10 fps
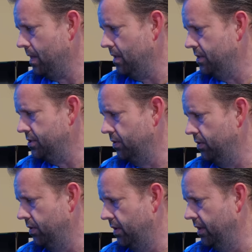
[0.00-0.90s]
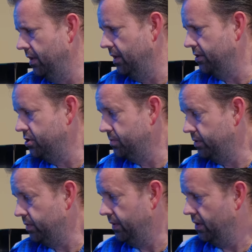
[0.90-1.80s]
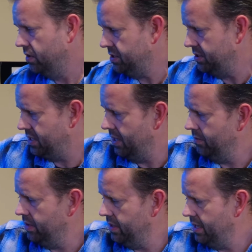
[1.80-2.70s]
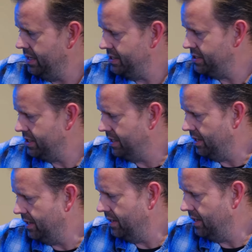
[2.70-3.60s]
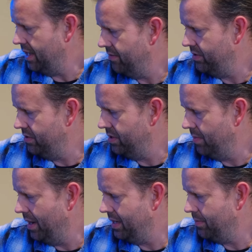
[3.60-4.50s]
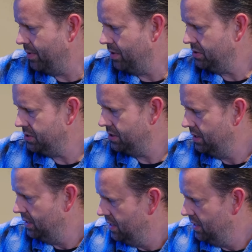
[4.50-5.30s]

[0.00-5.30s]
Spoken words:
So you can choose between those. It's got really nice heavy duty binding posts.